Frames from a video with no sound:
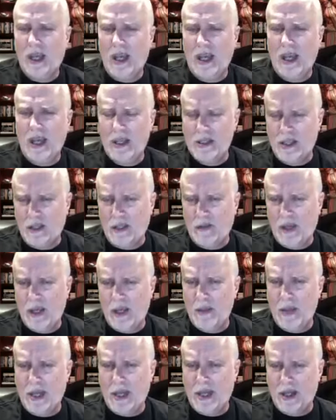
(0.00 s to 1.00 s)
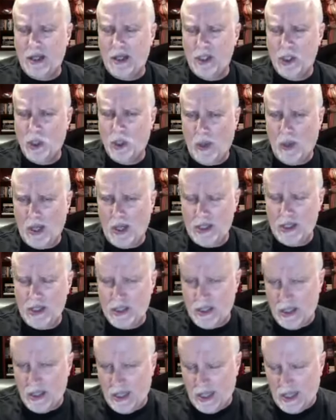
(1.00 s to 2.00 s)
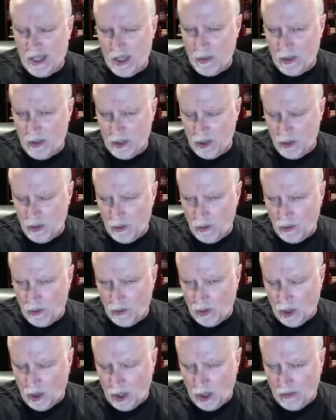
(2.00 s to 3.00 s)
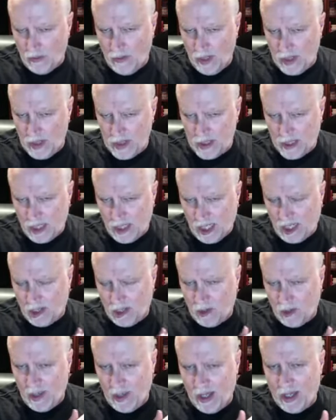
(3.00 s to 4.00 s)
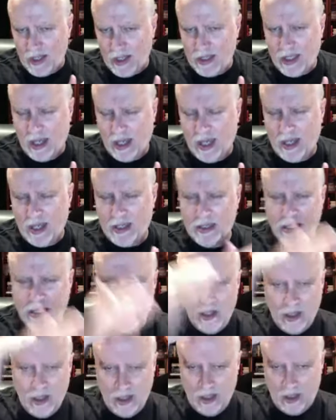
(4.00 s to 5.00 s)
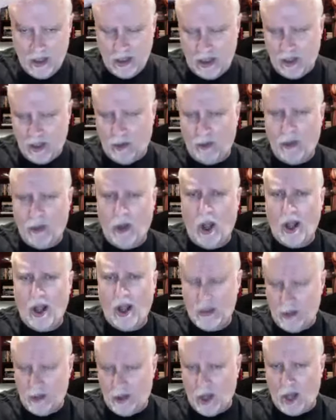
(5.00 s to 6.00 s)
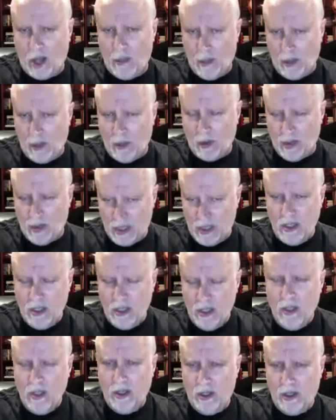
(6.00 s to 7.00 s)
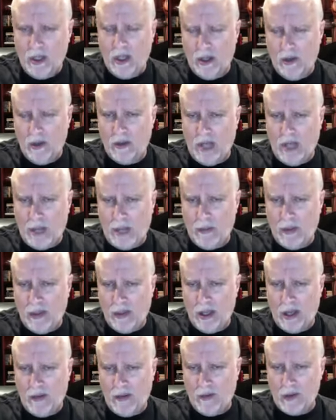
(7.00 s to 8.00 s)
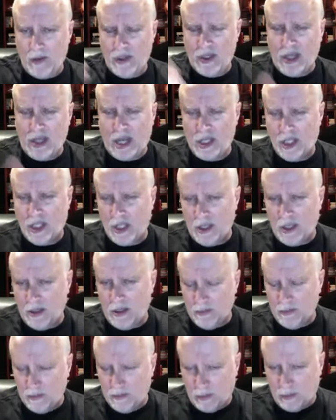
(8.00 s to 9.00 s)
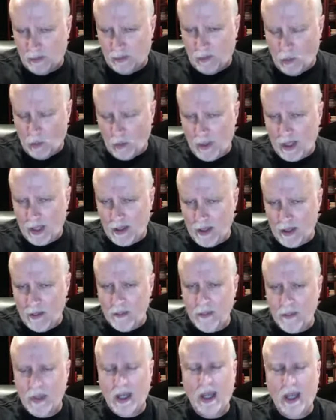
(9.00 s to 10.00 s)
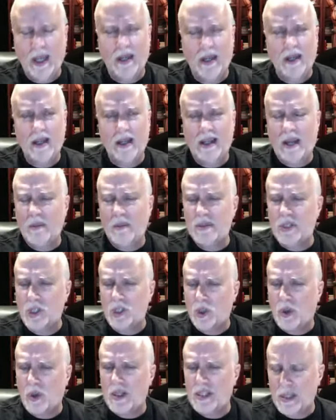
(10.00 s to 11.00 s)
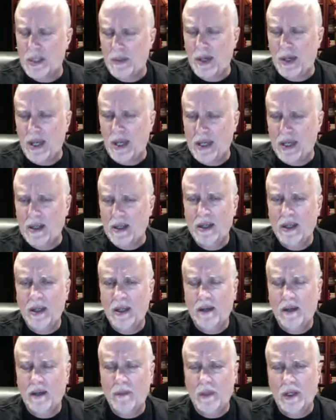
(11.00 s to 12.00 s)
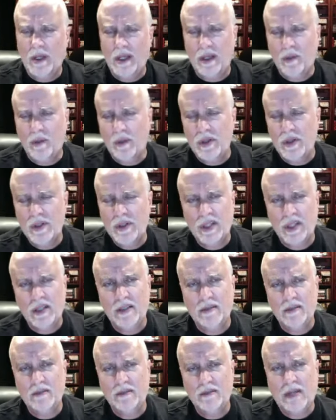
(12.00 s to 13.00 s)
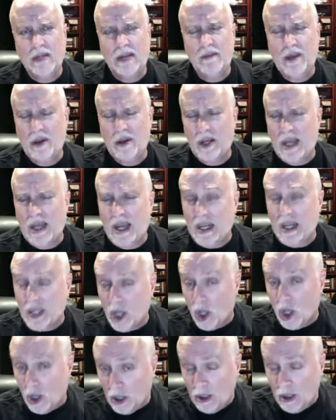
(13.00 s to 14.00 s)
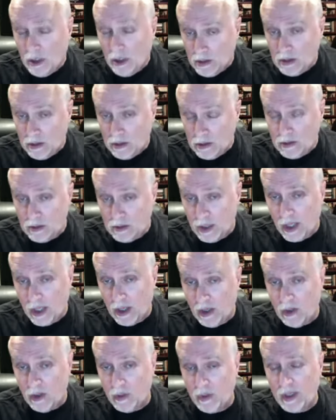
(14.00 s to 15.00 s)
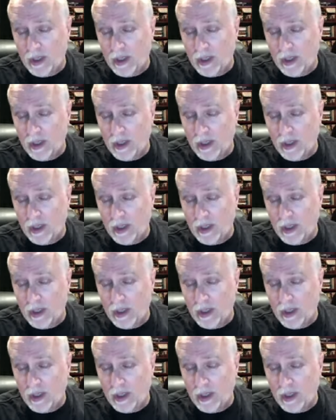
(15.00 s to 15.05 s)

is Olivier made a choice that he would do all of his soliloquies as you know thoughts thought bubbles you know type of thing versus actually performing them and that was a choice he made but it was uh, i found it kind of dull you know definitely